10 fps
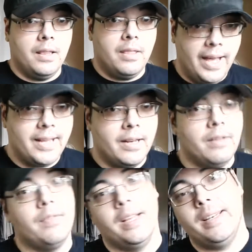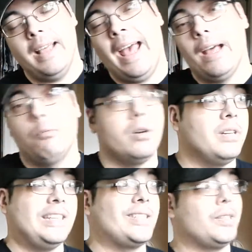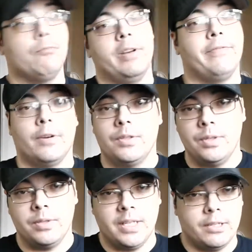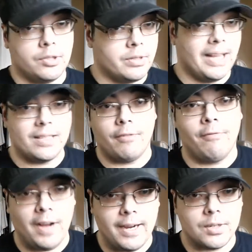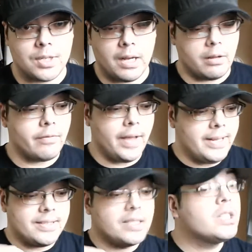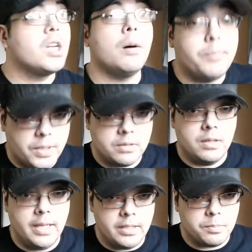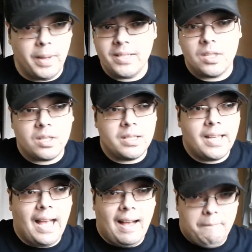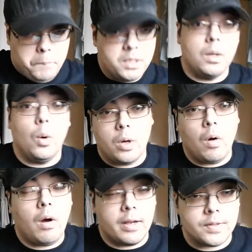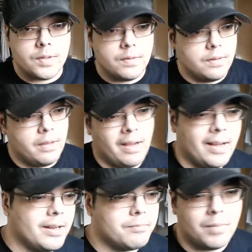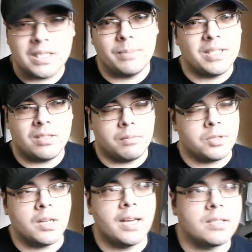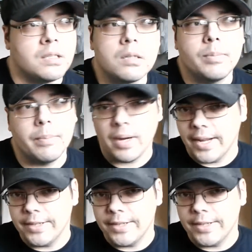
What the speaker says: Then they had what is referred to in the industry as a fire sale. They dumped these basically below cost. Must have been subsidized a little bit by